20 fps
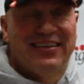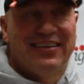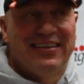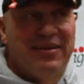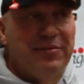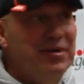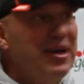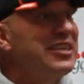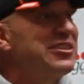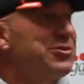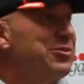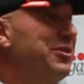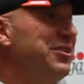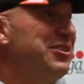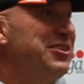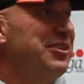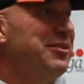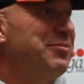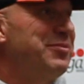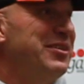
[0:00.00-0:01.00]
I mean, that's really
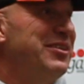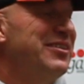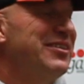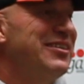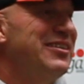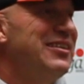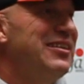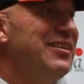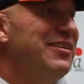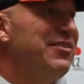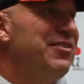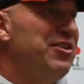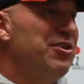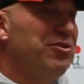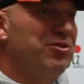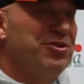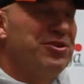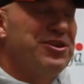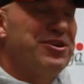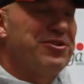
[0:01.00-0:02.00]
something. The
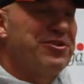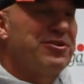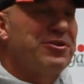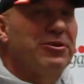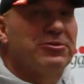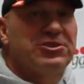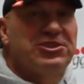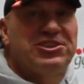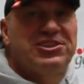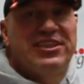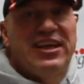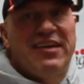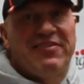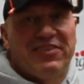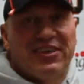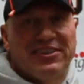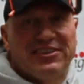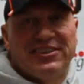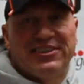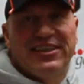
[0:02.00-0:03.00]
only other coaching staff
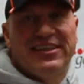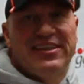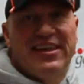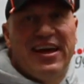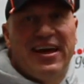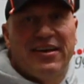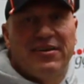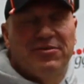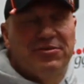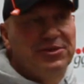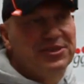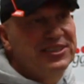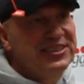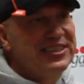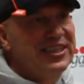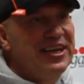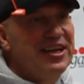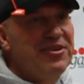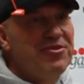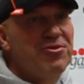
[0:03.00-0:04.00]
that could say that
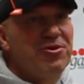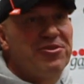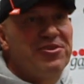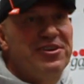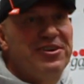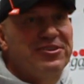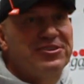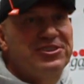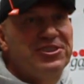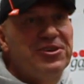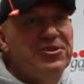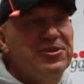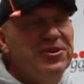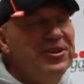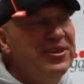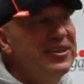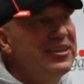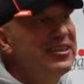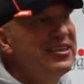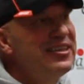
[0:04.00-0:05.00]
was Northern Arizona,